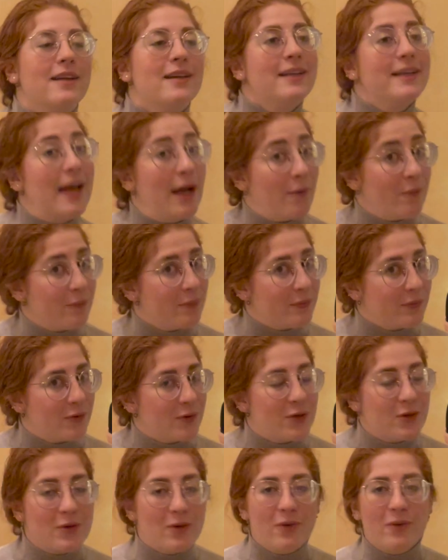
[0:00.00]
Now,
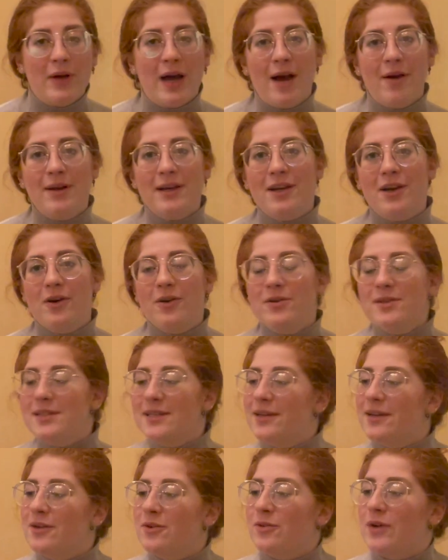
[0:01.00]
you know how it goes.
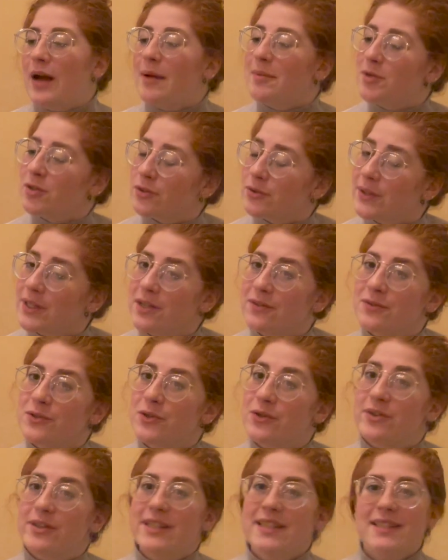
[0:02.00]
Grab your drink of
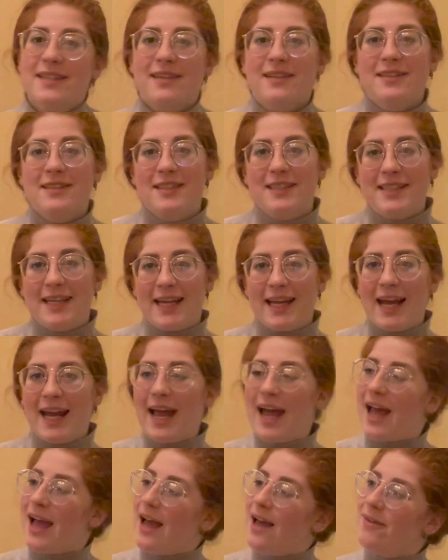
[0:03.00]
choice. Today I
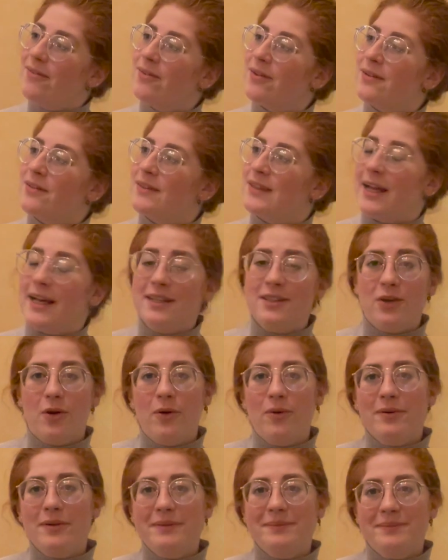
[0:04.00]
have Diet
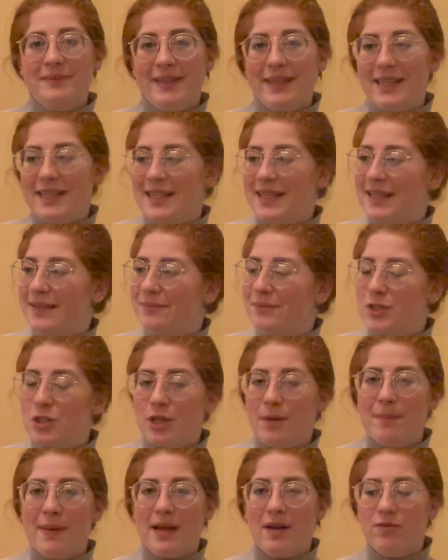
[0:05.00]
Coke in a
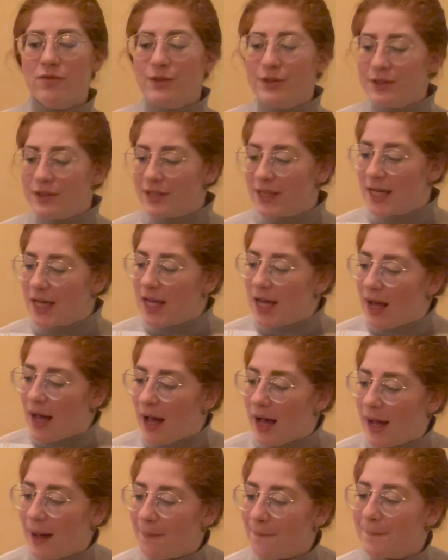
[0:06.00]
champagne flute
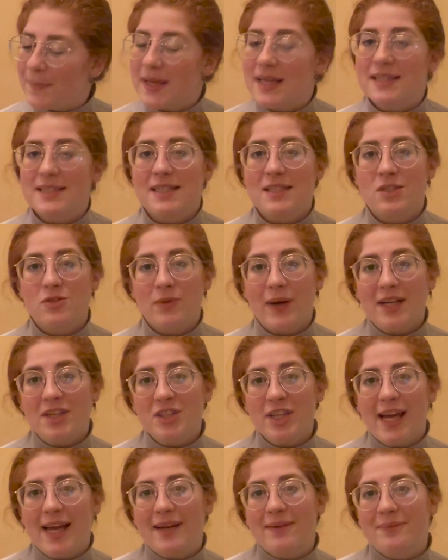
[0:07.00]
because it's dry
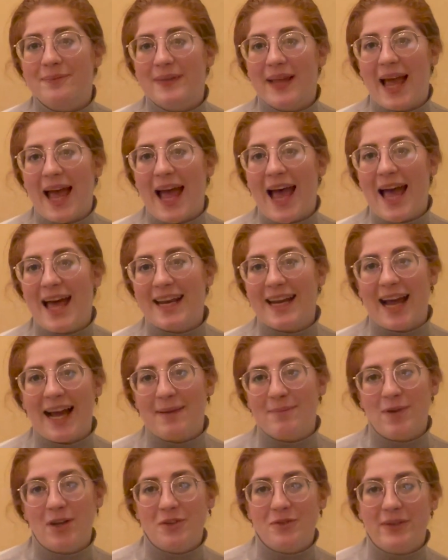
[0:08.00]
Jan and
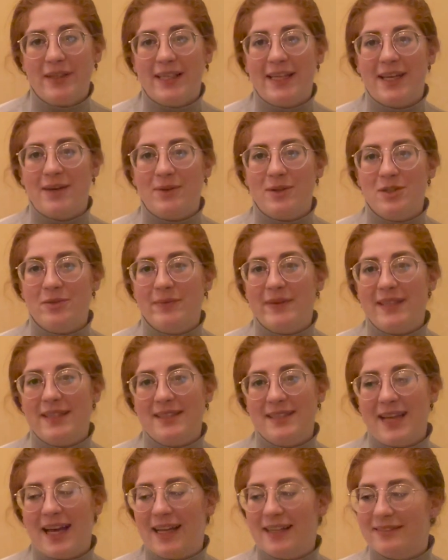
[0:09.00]
I'm not drinking, which
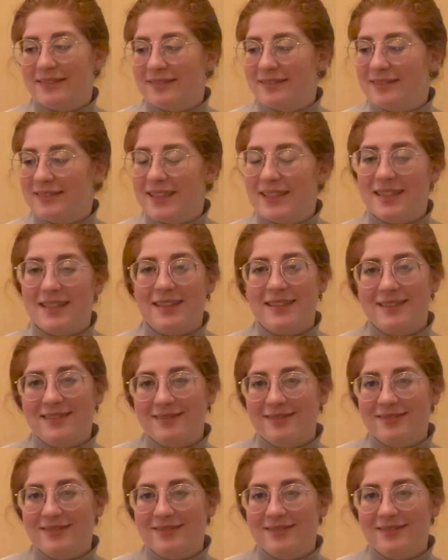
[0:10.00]
means that this is,